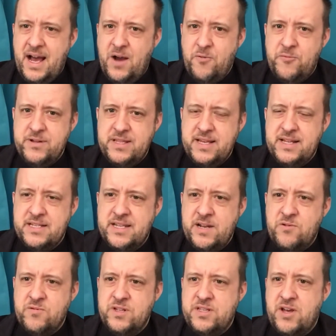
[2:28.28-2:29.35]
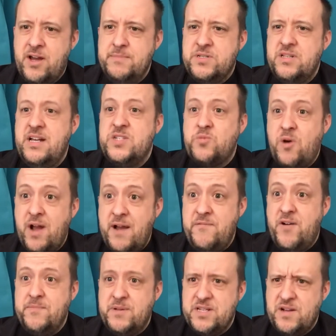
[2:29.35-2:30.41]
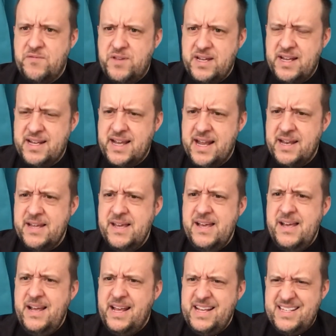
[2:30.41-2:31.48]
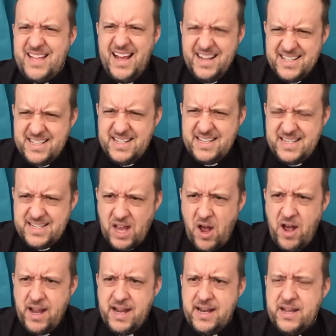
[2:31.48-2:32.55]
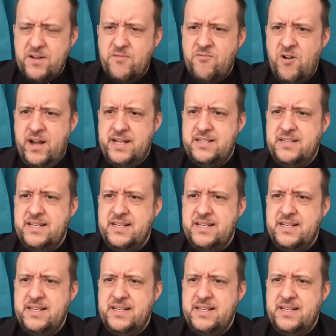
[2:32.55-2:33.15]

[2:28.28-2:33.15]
with the internet all the time. So that's why I find myself thinking again, is that entirely right?